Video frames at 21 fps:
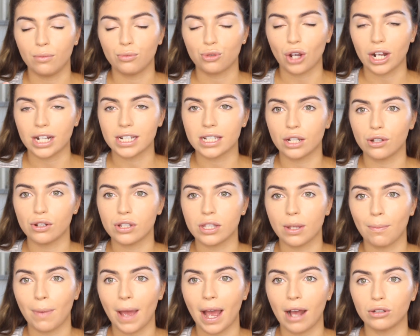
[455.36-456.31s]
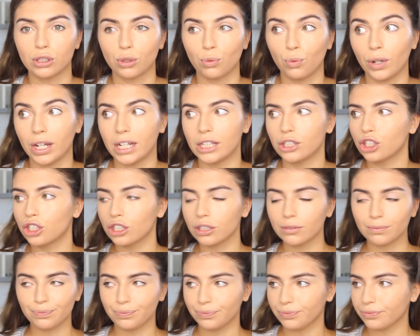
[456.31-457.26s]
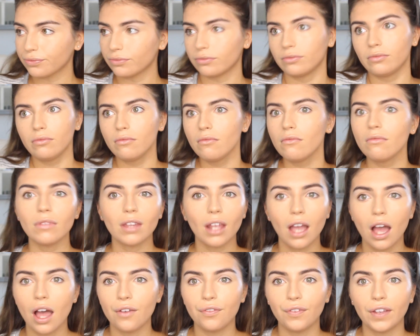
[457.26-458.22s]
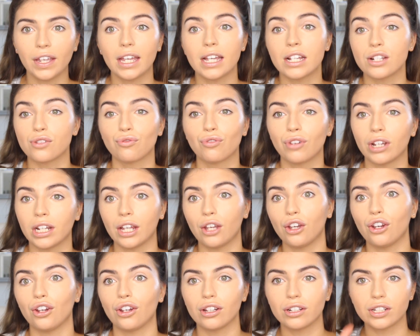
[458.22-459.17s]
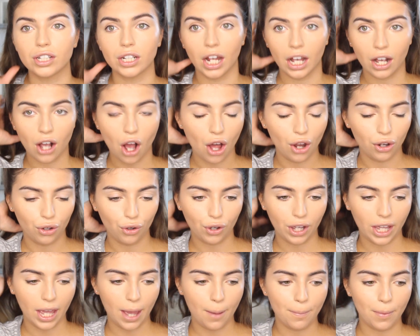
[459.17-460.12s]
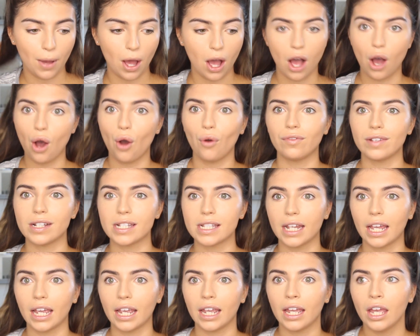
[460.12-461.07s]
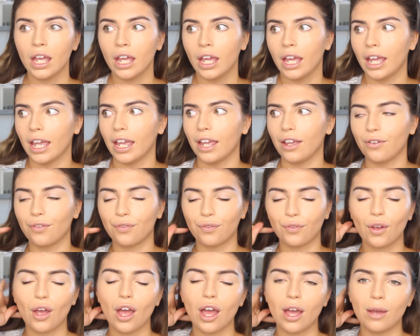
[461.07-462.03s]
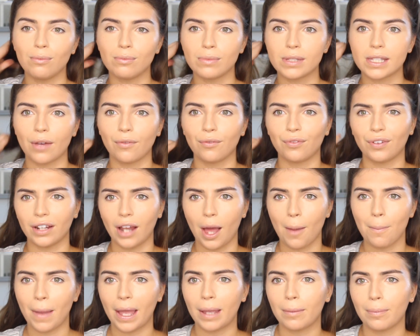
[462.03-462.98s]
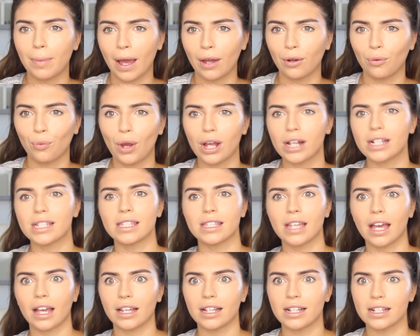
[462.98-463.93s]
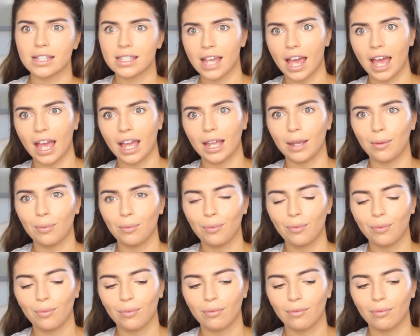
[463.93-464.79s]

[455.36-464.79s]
translucent powder, which I think is really good and I can't knock it. But obviously if something like baby powder works exactly the same